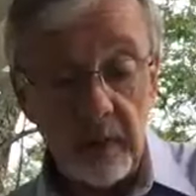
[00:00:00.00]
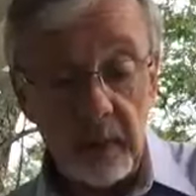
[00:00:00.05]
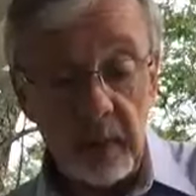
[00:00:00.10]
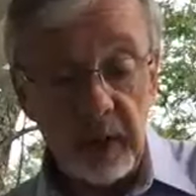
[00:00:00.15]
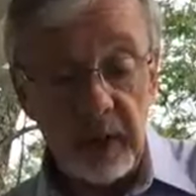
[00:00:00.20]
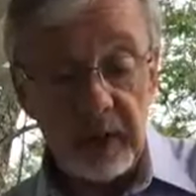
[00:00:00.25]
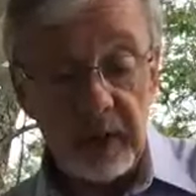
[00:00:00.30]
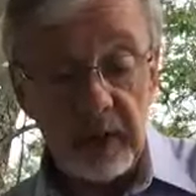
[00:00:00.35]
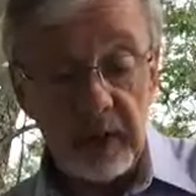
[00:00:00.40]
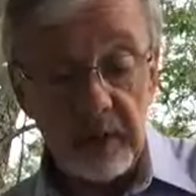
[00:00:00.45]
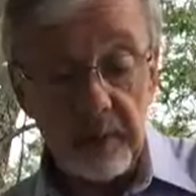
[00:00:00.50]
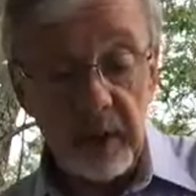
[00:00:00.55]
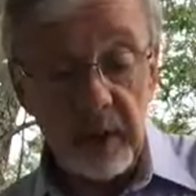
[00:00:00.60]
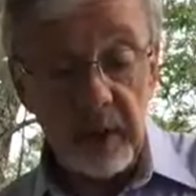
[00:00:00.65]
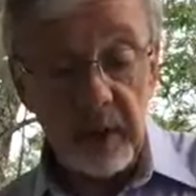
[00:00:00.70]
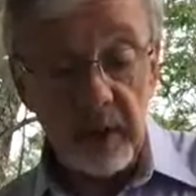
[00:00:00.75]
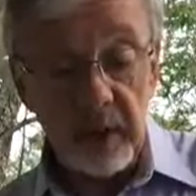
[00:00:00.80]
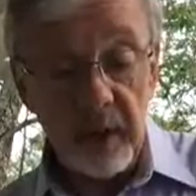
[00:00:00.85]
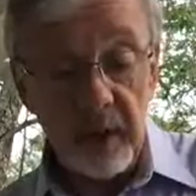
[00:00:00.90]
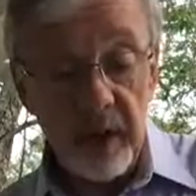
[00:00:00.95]
Blessed
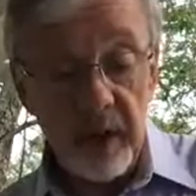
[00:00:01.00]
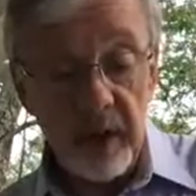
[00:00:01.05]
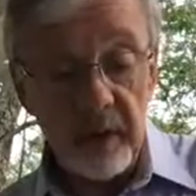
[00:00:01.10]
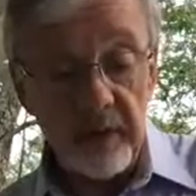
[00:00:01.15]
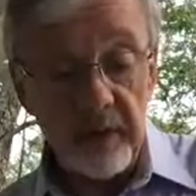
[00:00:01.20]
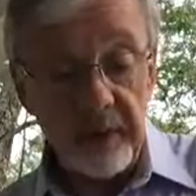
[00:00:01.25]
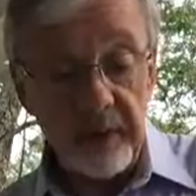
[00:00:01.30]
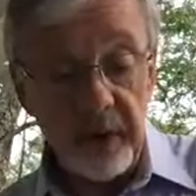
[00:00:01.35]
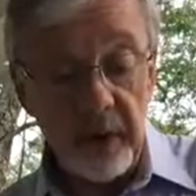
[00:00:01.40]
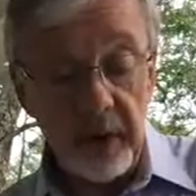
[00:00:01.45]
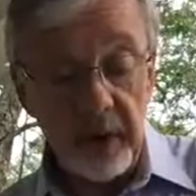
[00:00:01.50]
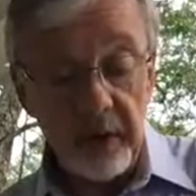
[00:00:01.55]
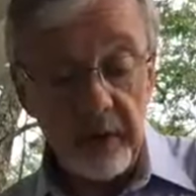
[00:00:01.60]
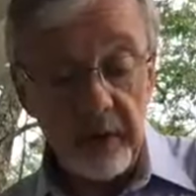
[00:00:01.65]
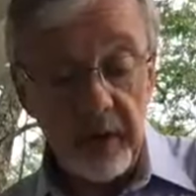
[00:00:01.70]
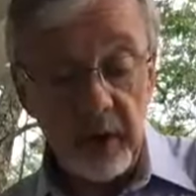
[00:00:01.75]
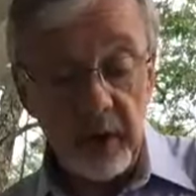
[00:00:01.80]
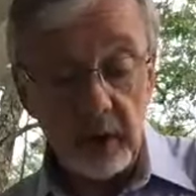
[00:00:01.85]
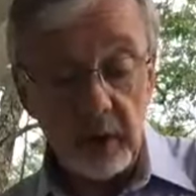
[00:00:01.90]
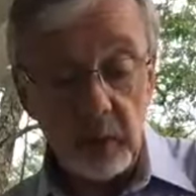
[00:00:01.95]
be the God and Father
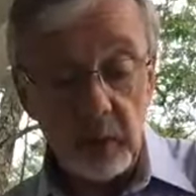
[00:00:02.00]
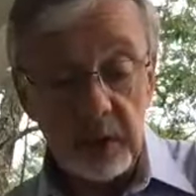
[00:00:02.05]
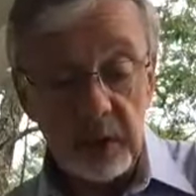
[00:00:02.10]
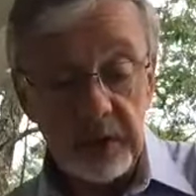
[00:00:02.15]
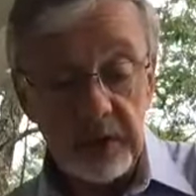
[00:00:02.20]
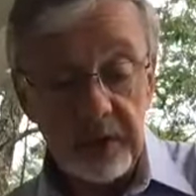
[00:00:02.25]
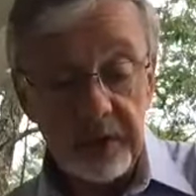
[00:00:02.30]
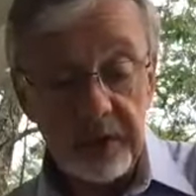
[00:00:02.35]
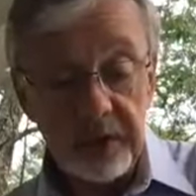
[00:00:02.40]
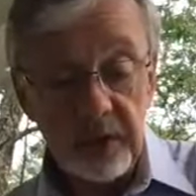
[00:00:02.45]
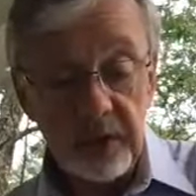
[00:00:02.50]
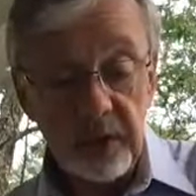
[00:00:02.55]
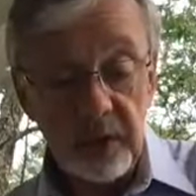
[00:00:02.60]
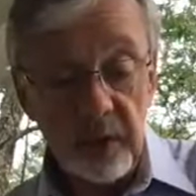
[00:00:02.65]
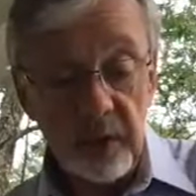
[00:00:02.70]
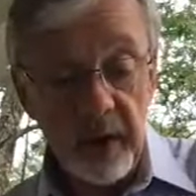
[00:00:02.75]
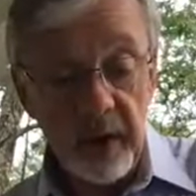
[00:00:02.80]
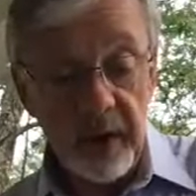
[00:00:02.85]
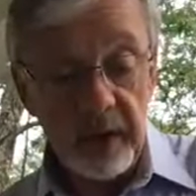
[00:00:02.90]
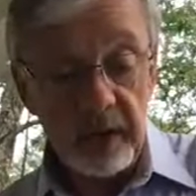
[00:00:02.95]
of our Lord Jesus
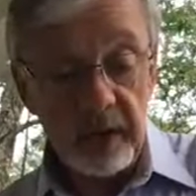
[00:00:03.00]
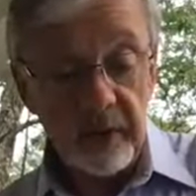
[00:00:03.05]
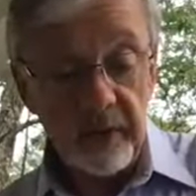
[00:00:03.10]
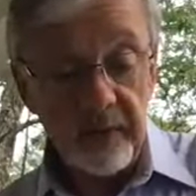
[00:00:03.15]
Christ,